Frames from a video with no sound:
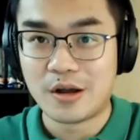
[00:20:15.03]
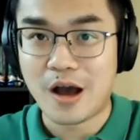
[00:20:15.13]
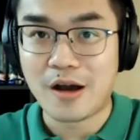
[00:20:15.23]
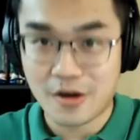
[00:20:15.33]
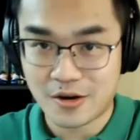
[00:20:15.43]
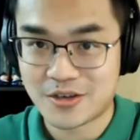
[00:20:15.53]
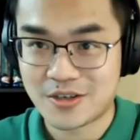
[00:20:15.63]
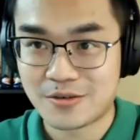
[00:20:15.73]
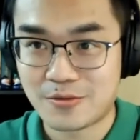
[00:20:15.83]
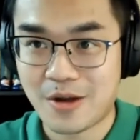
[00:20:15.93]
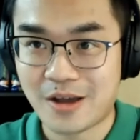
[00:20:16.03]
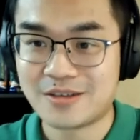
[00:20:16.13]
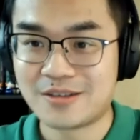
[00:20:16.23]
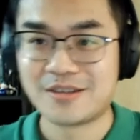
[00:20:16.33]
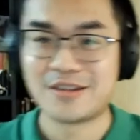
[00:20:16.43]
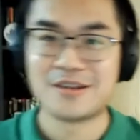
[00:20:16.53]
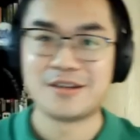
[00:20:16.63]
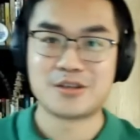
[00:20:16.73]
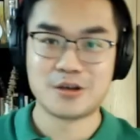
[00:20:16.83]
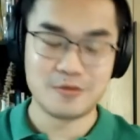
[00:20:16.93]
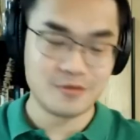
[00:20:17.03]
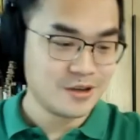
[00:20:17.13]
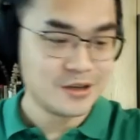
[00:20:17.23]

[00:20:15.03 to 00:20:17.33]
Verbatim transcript: on earth, right? So